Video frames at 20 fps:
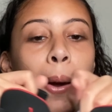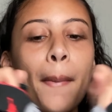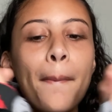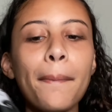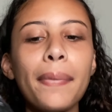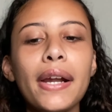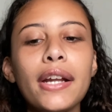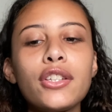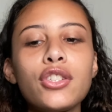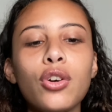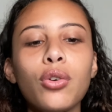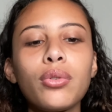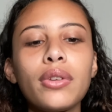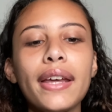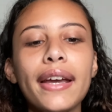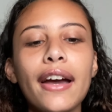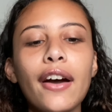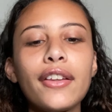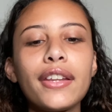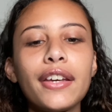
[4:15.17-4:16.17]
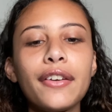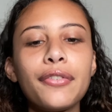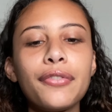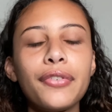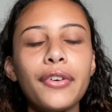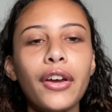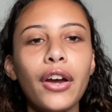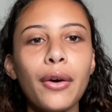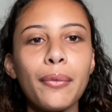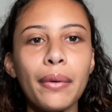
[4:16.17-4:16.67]
but I don't like how they
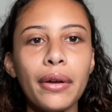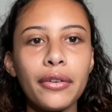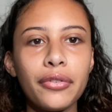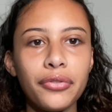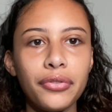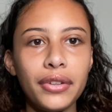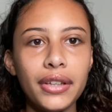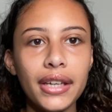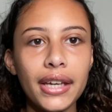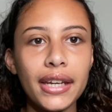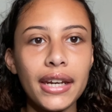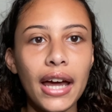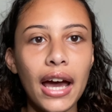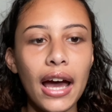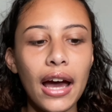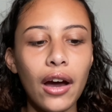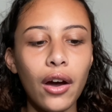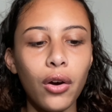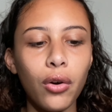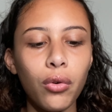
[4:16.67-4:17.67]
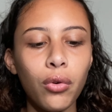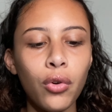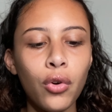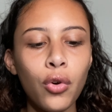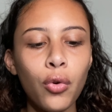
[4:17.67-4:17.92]
fit on my feet and how